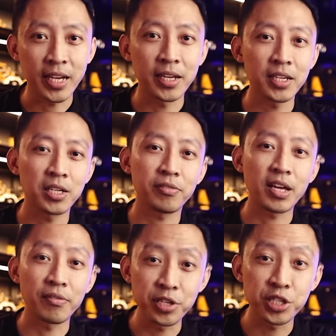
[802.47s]
at the end of
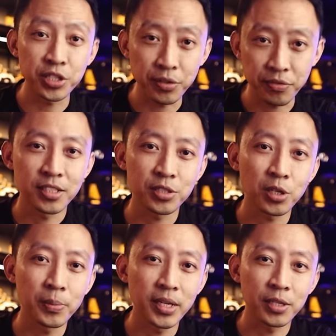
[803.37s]
every shift, the
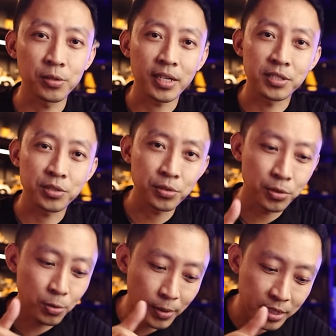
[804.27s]
storeman had to
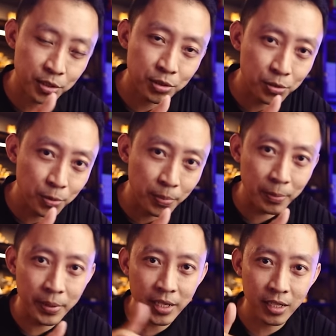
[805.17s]
unscrew 1 screw
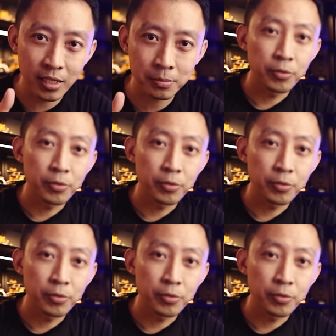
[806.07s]
per beacon,